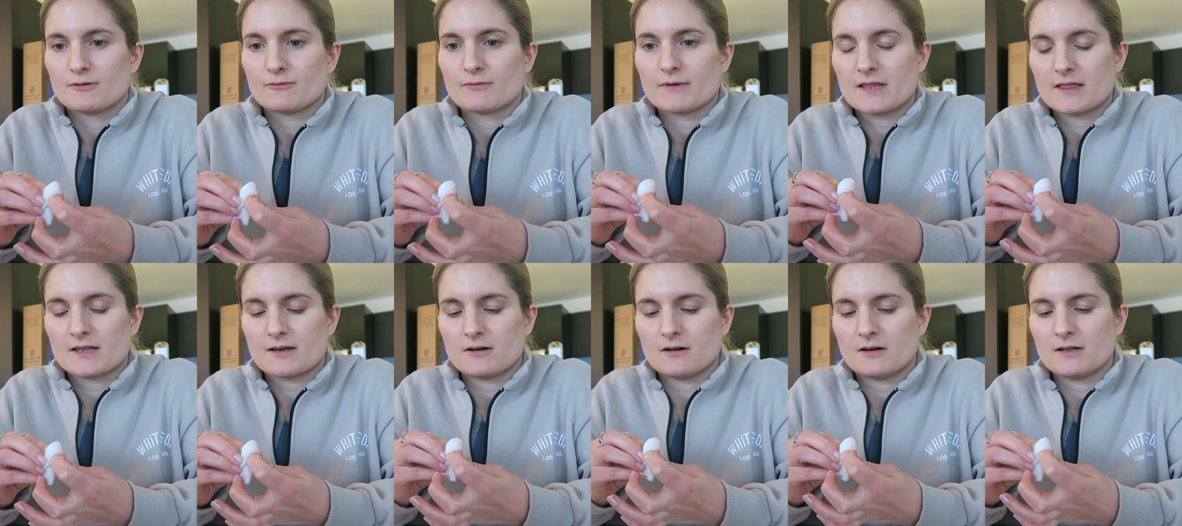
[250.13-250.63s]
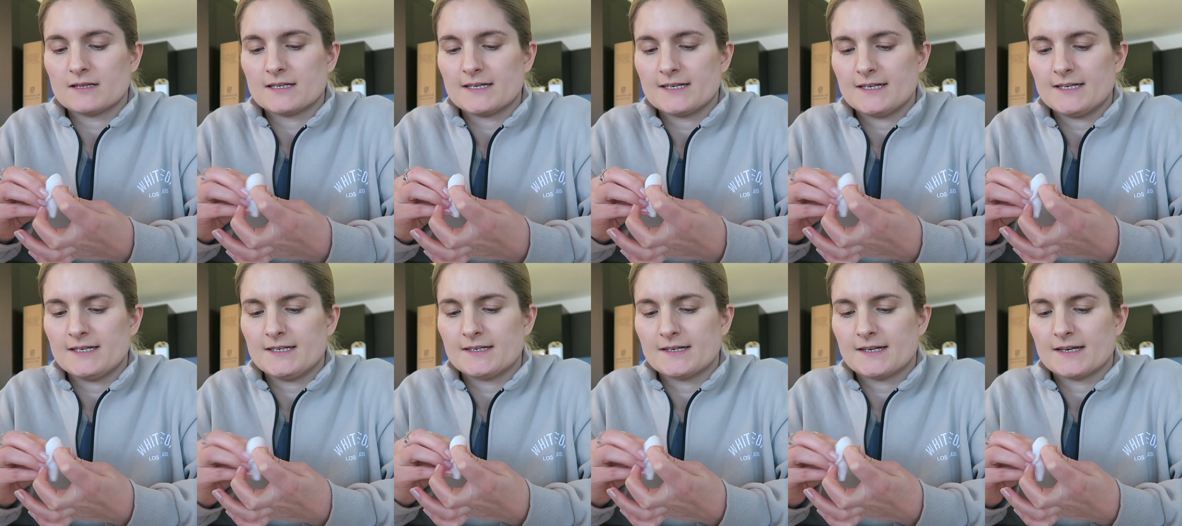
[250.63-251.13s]
with
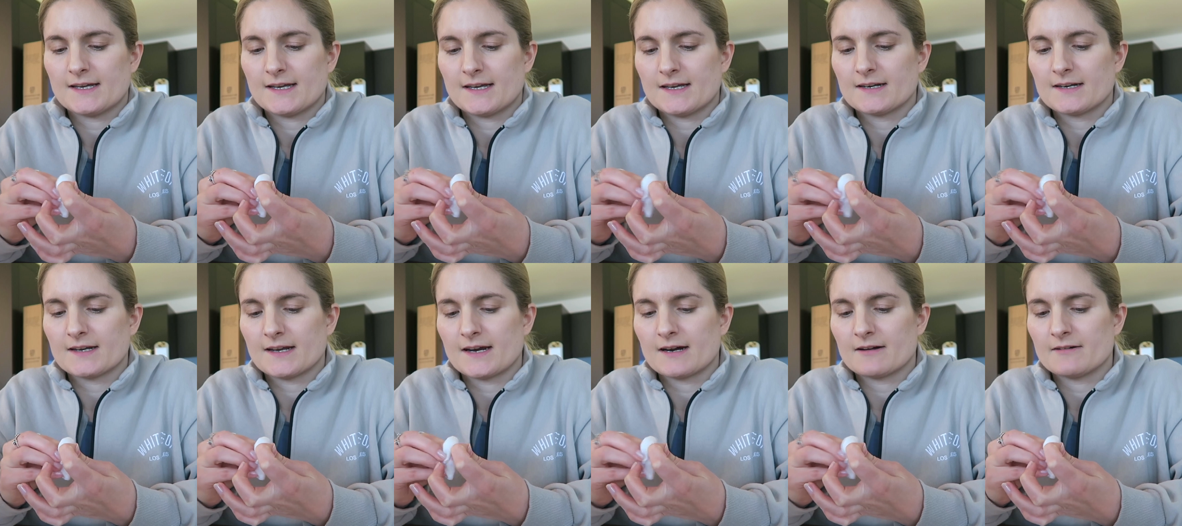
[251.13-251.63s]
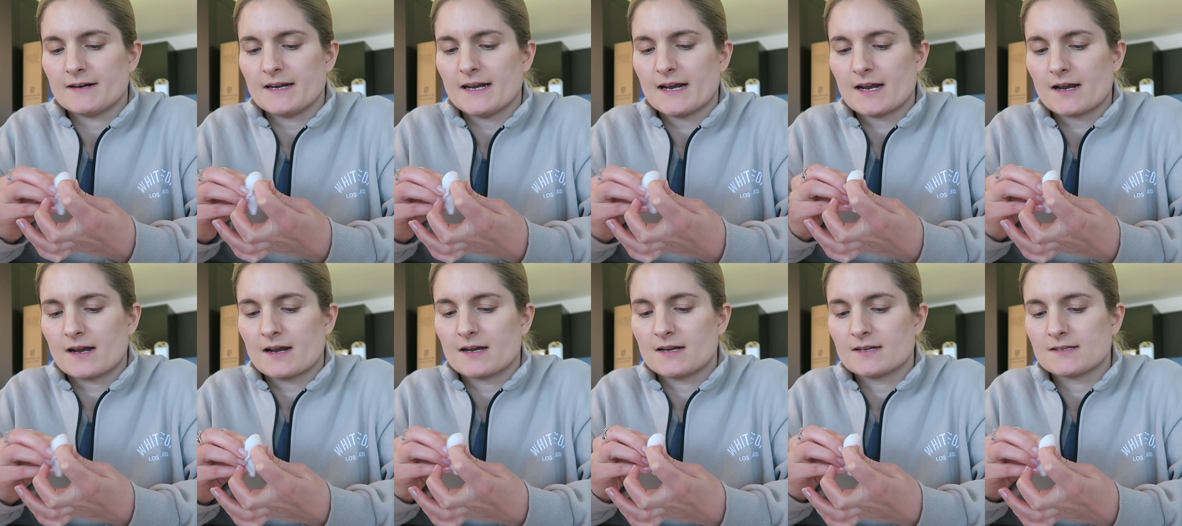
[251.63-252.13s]
Colleen and
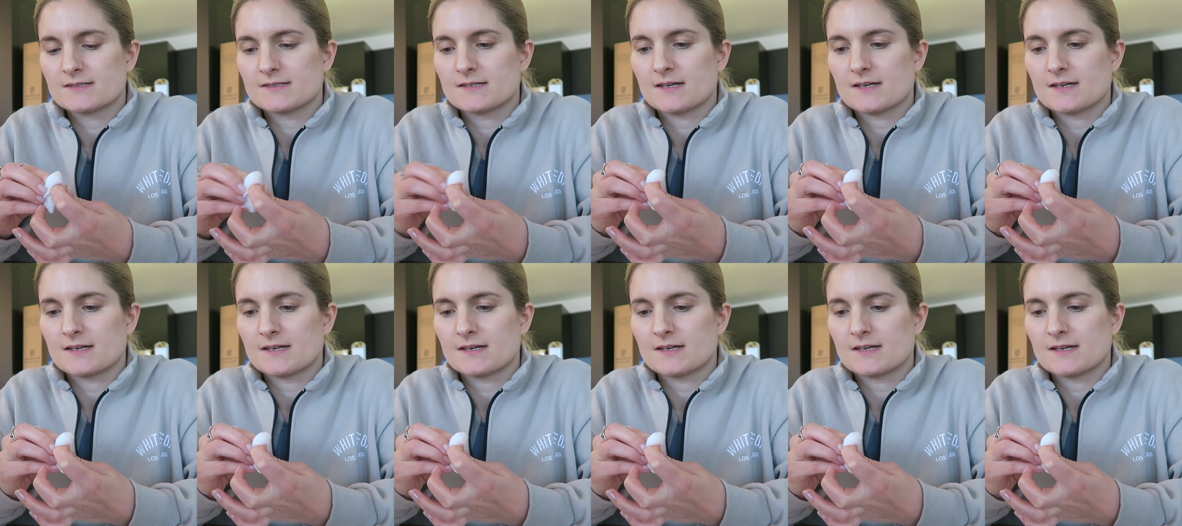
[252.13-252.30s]
Eric,